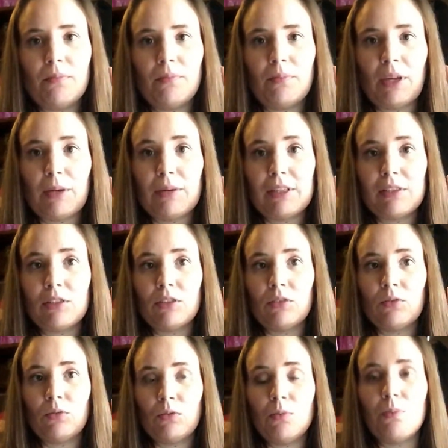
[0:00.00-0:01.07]
baby's
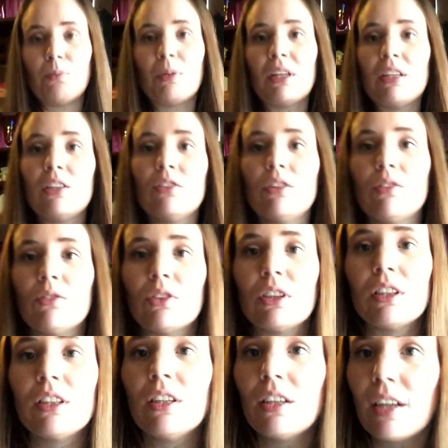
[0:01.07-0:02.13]
doing, been doing
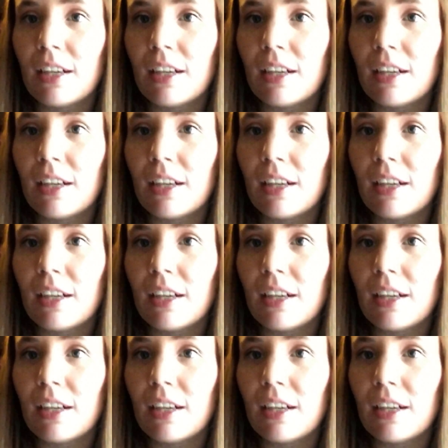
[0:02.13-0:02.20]
really good.